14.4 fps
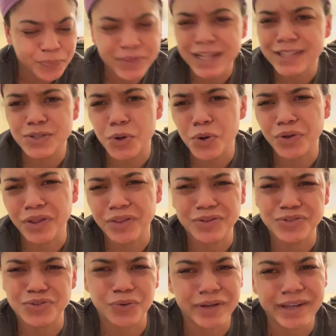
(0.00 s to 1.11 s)
that's a whole nother
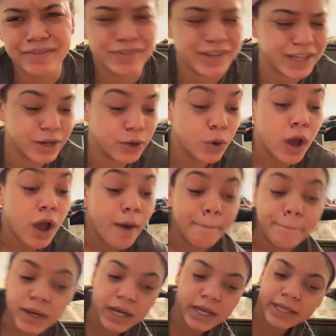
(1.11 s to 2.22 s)
story and video.
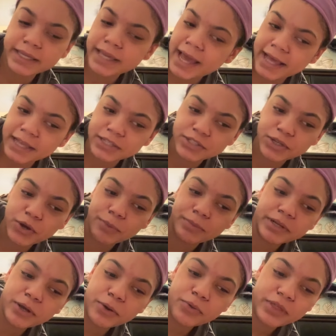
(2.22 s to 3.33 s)
But yeah, so I'm
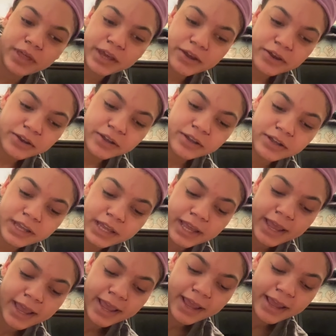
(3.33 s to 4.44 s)
gonna go there
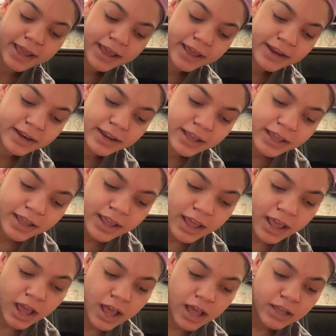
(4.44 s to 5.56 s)
and
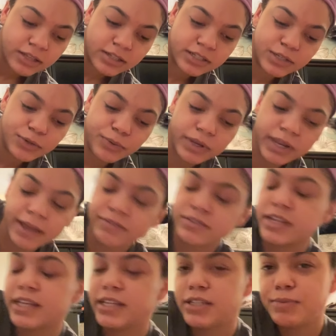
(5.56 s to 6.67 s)
see where life
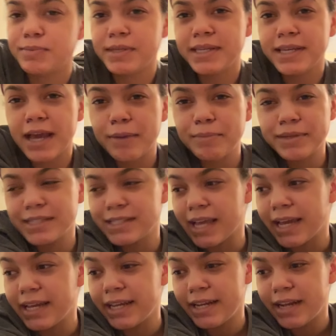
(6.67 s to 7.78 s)
takes me. I'm
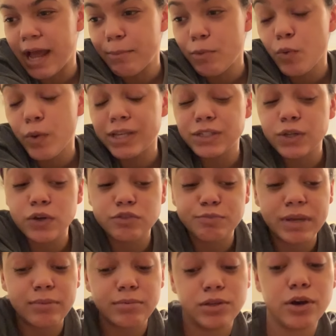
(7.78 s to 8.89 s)
excited. I'm a West Coast
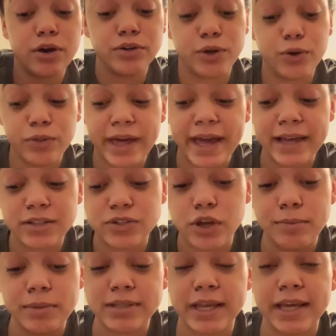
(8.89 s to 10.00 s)
baby, y'all know that, so
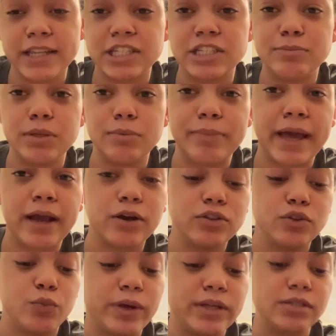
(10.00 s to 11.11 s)
I'm excited to be back on
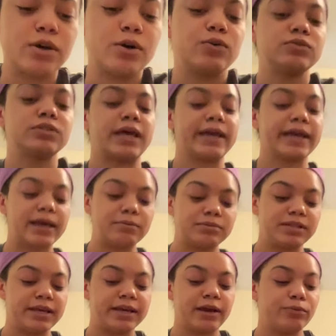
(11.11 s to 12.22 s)
the West Coast. I kept
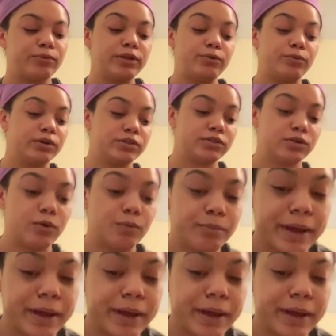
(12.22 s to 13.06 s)
saying I really wanted to go